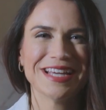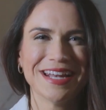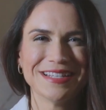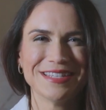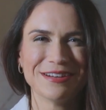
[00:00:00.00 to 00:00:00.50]
dad
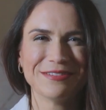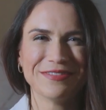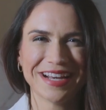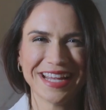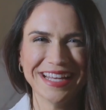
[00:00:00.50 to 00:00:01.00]
is so
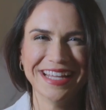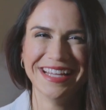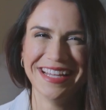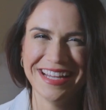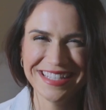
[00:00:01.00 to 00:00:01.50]
funny.
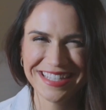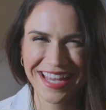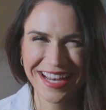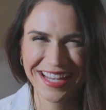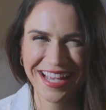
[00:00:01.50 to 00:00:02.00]
He's
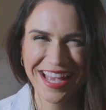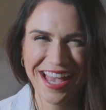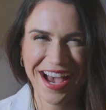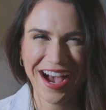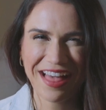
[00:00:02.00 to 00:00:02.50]
like
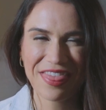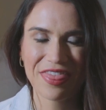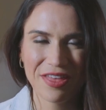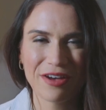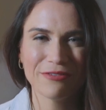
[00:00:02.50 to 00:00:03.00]
the